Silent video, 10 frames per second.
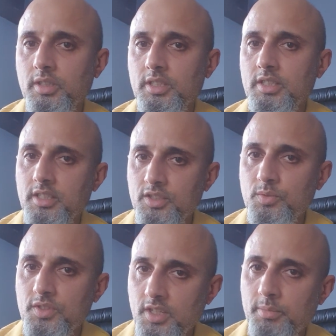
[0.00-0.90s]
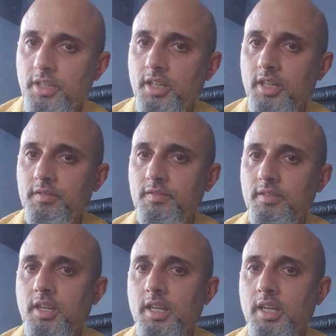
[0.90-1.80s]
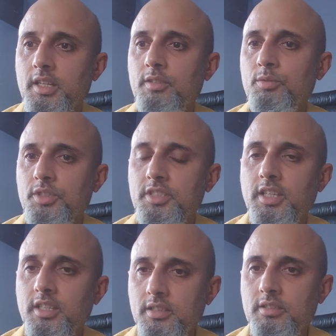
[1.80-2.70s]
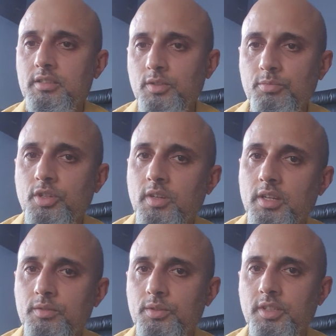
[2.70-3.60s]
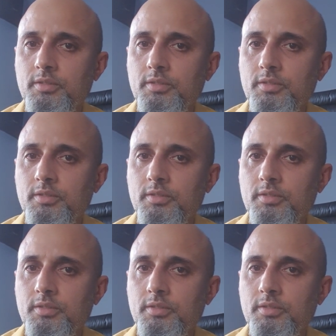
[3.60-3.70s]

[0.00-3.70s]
It's like a Swiss Army knife, and if you want to take it to a pro level, it